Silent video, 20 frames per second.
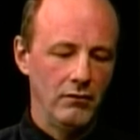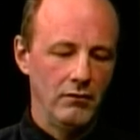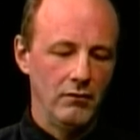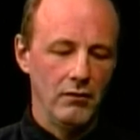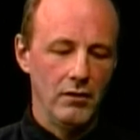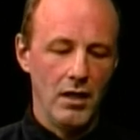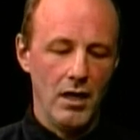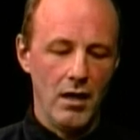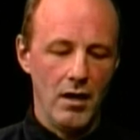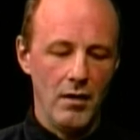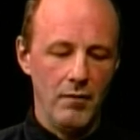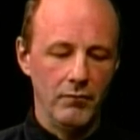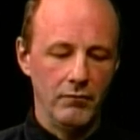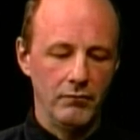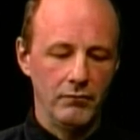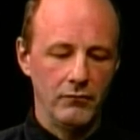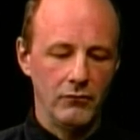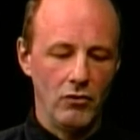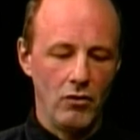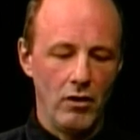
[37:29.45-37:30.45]

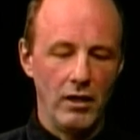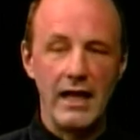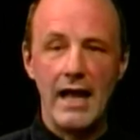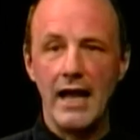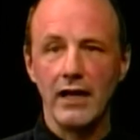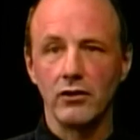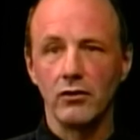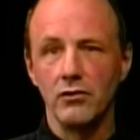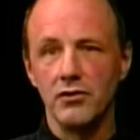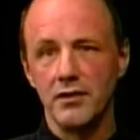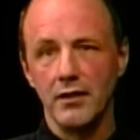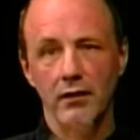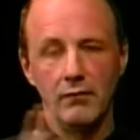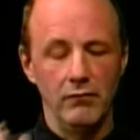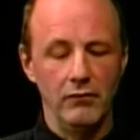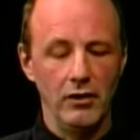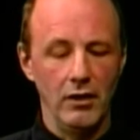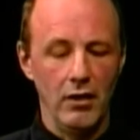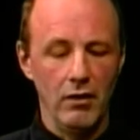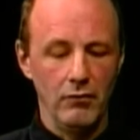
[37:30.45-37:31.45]
Um, all actors that
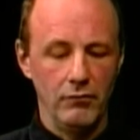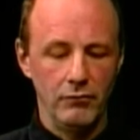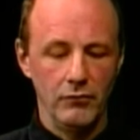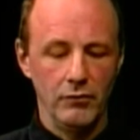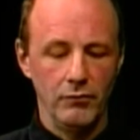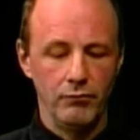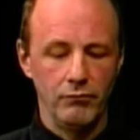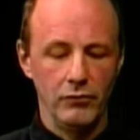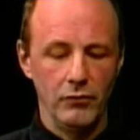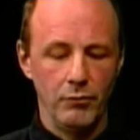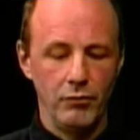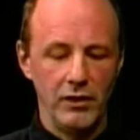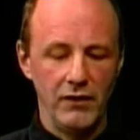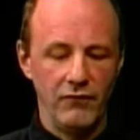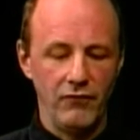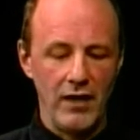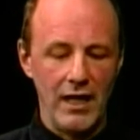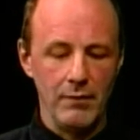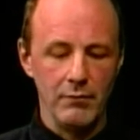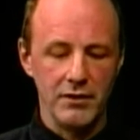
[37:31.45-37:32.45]
you know they're, they're pretty
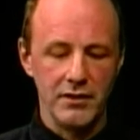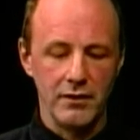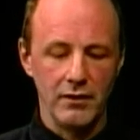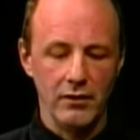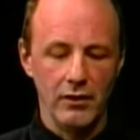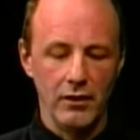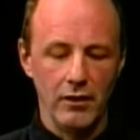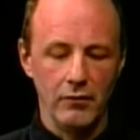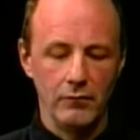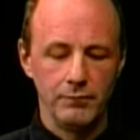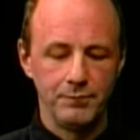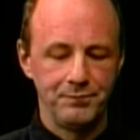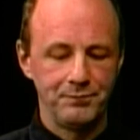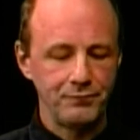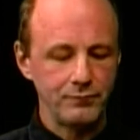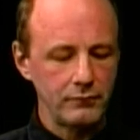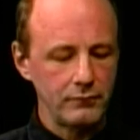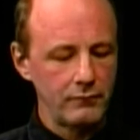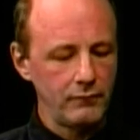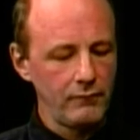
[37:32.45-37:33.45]
famous in their
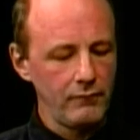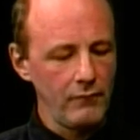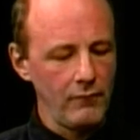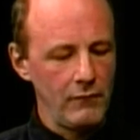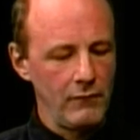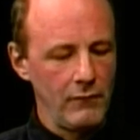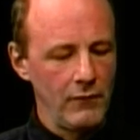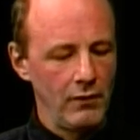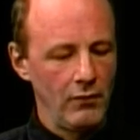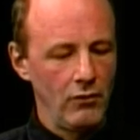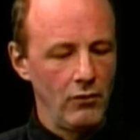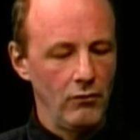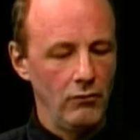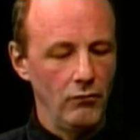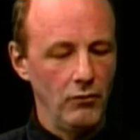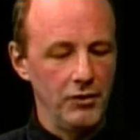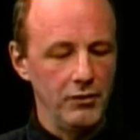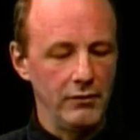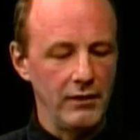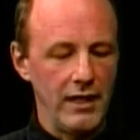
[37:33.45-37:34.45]

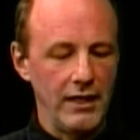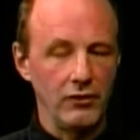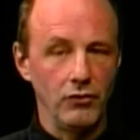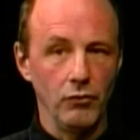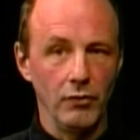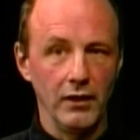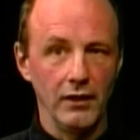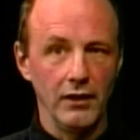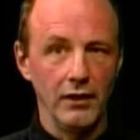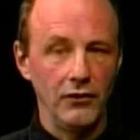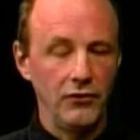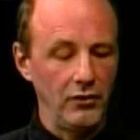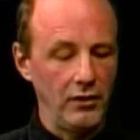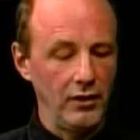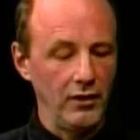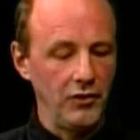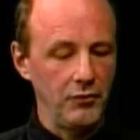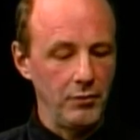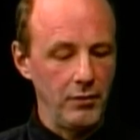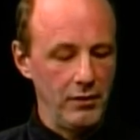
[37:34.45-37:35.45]
when they're not doing these
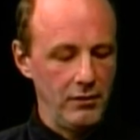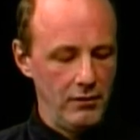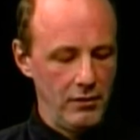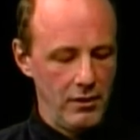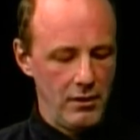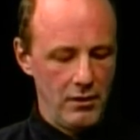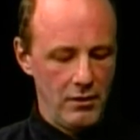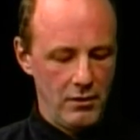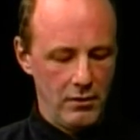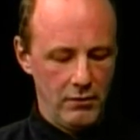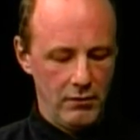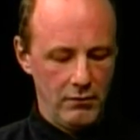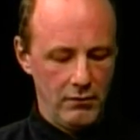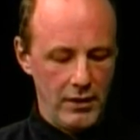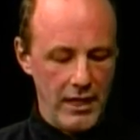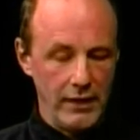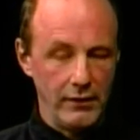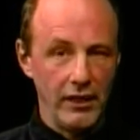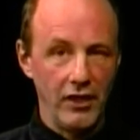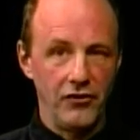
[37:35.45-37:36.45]
things, but.
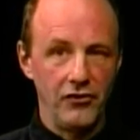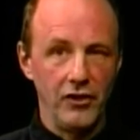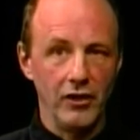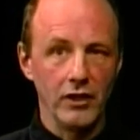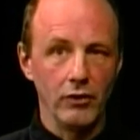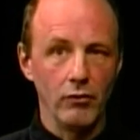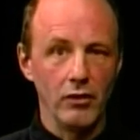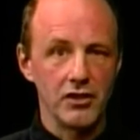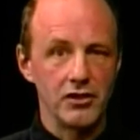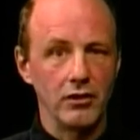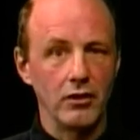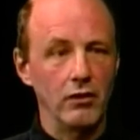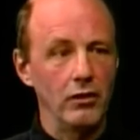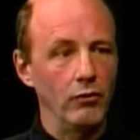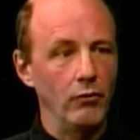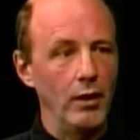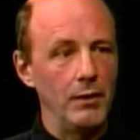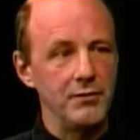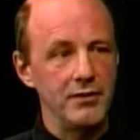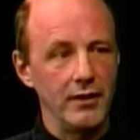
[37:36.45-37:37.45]
LA Theater Works, you go to
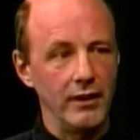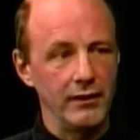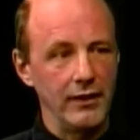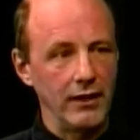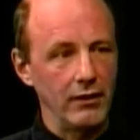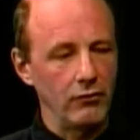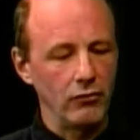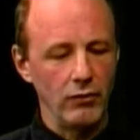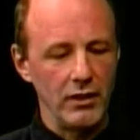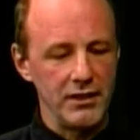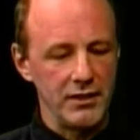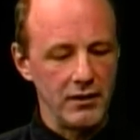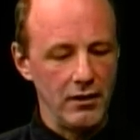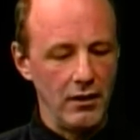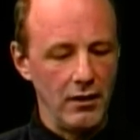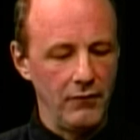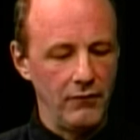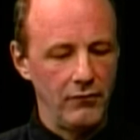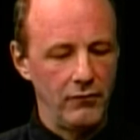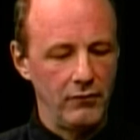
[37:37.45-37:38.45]
the website, they got great
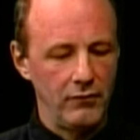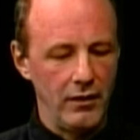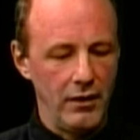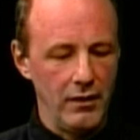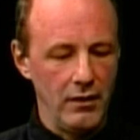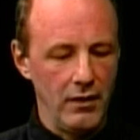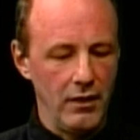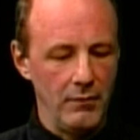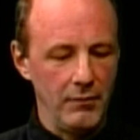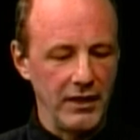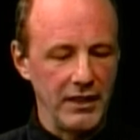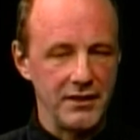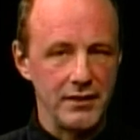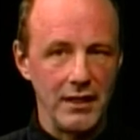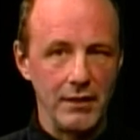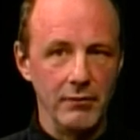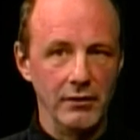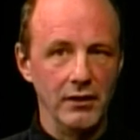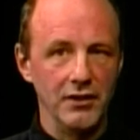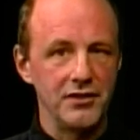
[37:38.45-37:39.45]
stuff. And um, like I
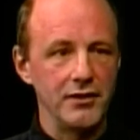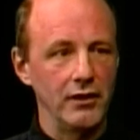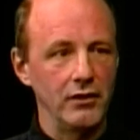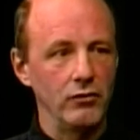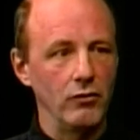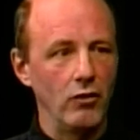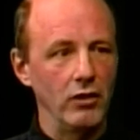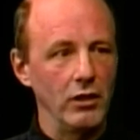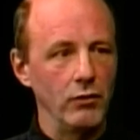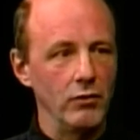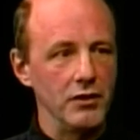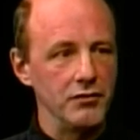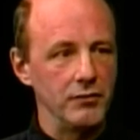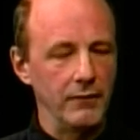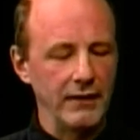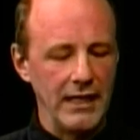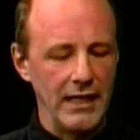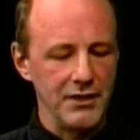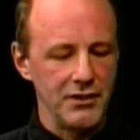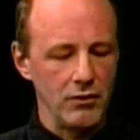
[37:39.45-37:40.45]
said, I've been listening to all the ones
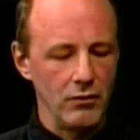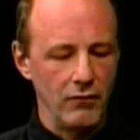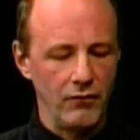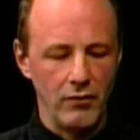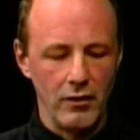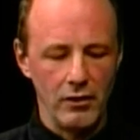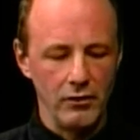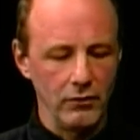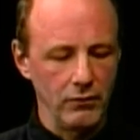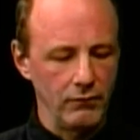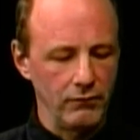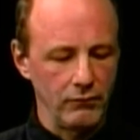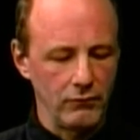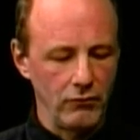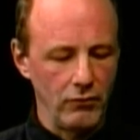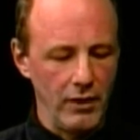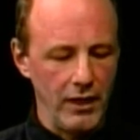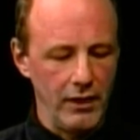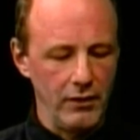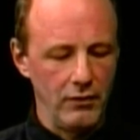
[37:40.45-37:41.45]
we've got so far, they're
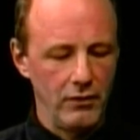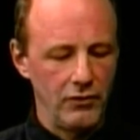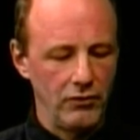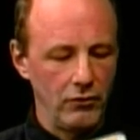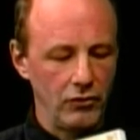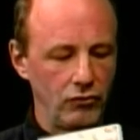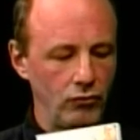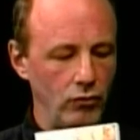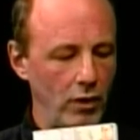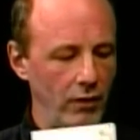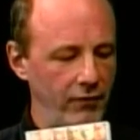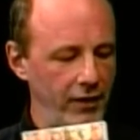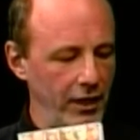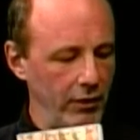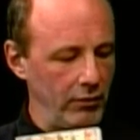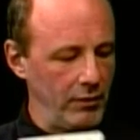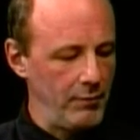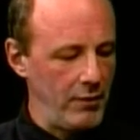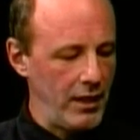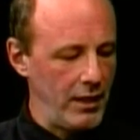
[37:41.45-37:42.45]
great. 12
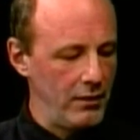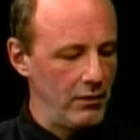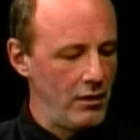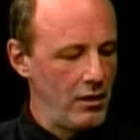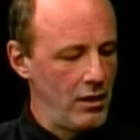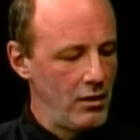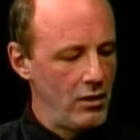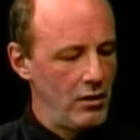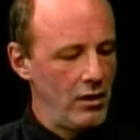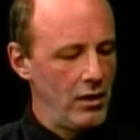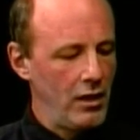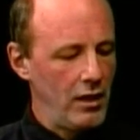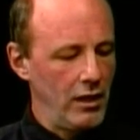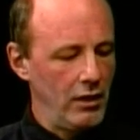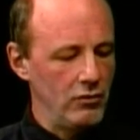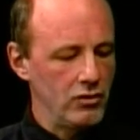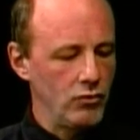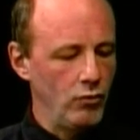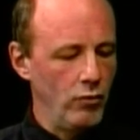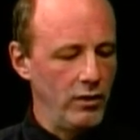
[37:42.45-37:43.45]
Angry Men.
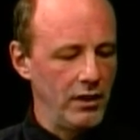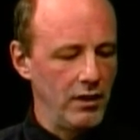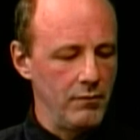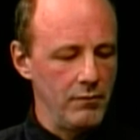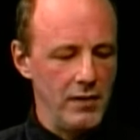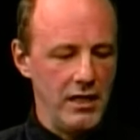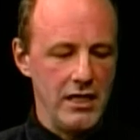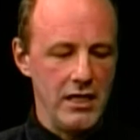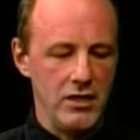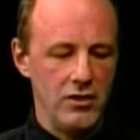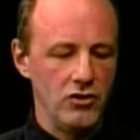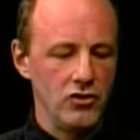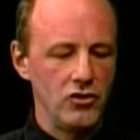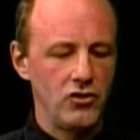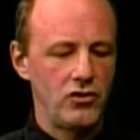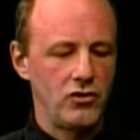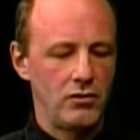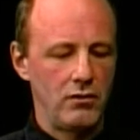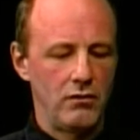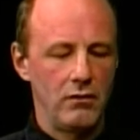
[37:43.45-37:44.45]
Here's William Inge,